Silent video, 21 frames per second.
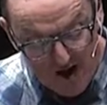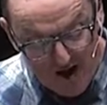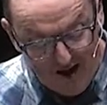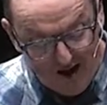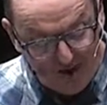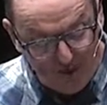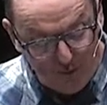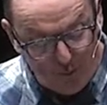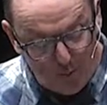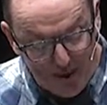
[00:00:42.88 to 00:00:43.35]

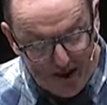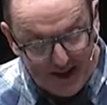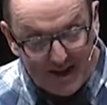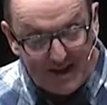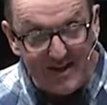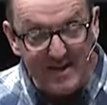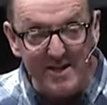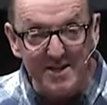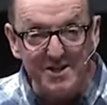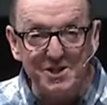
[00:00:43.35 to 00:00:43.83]
of
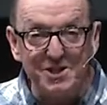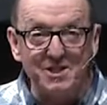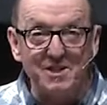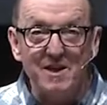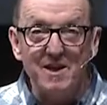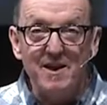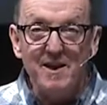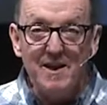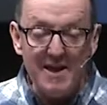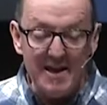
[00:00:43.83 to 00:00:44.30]
wickedness
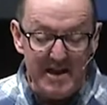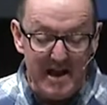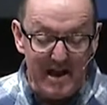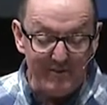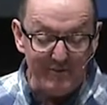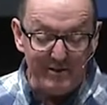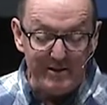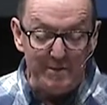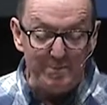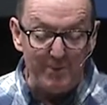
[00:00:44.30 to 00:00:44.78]
in
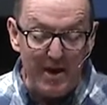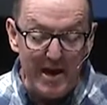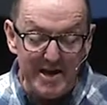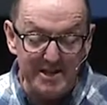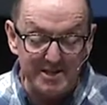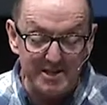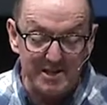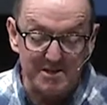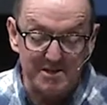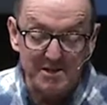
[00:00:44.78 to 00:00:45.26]
heavenly
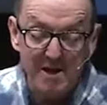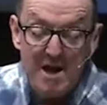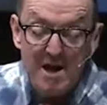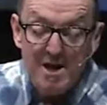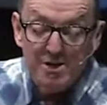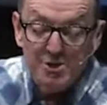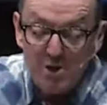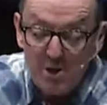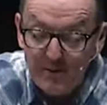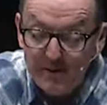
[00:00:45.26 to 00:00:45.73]
places.
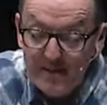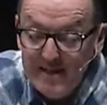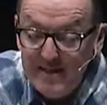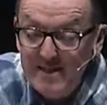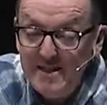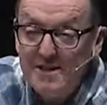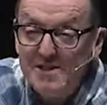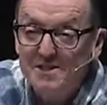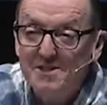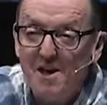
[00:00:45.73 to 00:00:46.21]
So
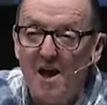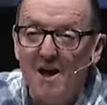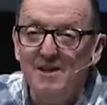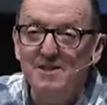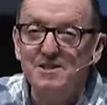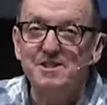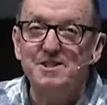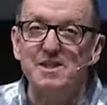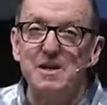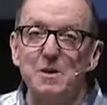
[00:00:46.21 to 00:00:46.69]
in this
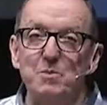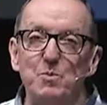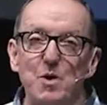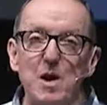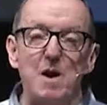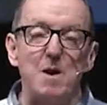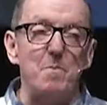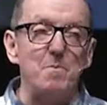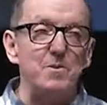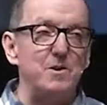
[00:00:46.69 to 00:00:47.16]
unseen
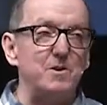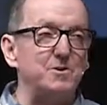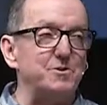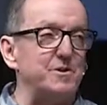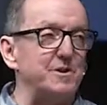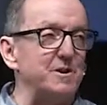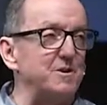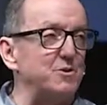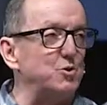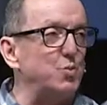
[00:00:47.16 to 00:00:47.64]
realm,
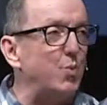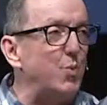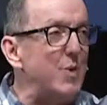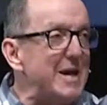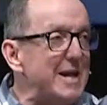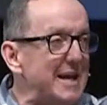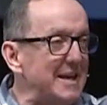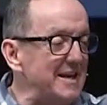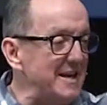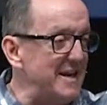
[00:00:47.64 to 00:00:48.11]
there's
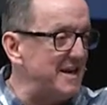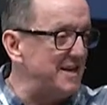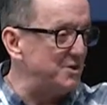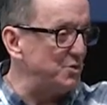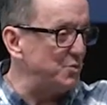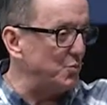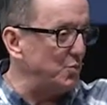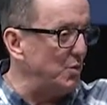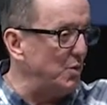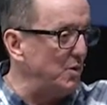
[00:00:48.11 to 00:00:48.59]

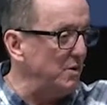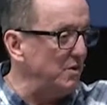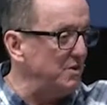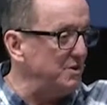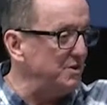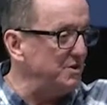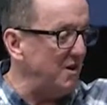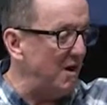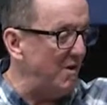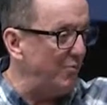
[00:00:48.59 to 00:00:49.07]
wickedness,
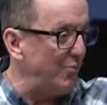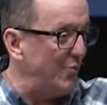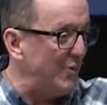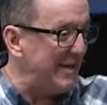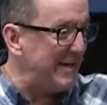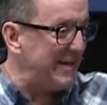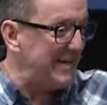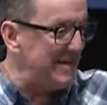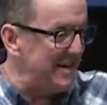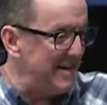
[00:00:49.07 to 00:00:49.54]
rulers of
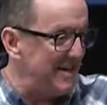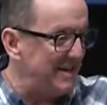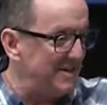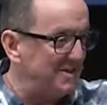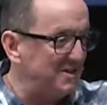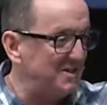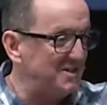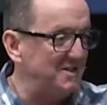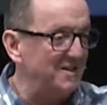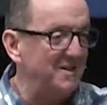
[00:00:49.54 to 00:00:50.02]

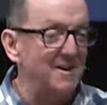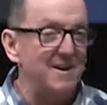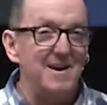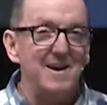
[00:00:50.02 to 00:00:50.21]
wickedness.